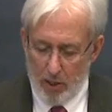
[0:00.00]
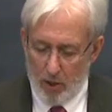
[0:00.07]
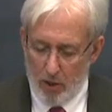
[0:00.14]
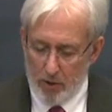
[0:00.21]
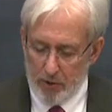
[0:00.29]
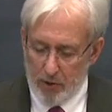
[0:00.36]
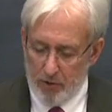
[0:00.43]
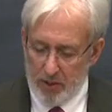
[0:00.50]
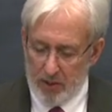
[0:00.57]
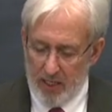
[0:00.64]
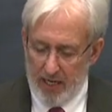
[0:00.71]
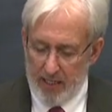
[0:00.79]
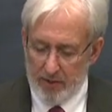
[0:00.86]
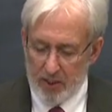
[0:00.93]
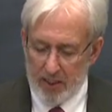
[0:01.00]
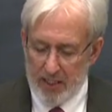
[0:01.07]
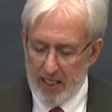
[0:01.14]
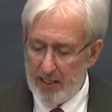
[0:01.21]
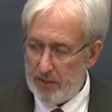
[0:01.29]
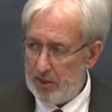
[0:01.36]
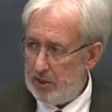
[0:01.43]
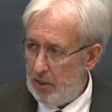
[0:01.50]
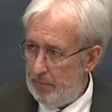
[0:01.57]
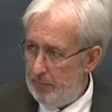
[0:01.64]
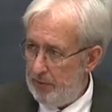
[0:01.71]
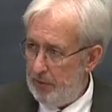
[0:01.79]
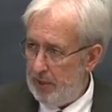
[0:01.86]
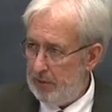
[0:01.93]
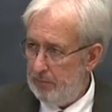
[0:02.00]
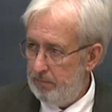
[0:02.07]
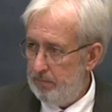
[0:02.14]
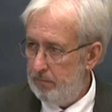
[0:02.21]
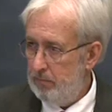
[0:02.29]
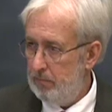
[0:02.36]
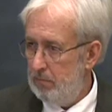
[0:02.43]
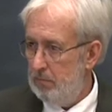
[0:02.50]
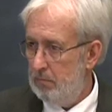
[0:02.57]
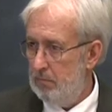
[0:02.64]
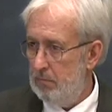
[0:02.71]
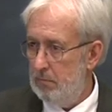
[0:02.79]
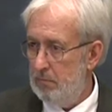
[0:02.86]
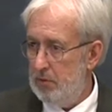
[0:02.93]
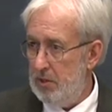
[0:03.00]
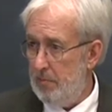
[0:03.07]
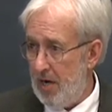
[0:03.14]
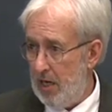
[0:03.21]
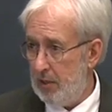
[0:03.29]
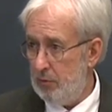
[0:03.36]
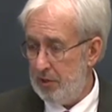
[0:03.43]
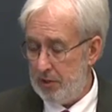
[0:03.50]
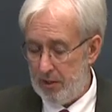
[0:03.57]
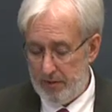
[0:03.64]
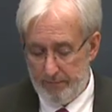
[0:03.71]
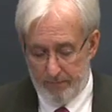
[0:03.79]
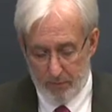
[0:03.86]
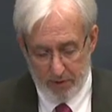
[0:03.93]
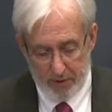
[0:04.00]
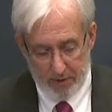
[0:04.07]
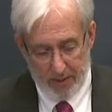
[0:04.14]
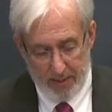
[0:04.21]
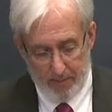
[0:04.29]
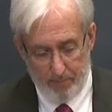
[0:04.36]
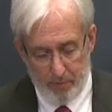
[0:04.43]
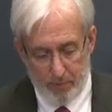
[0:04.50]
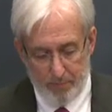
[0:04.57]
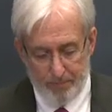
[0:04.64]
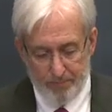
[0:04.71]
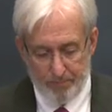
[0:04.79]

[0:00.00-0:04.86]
also stands against something democracy, for example.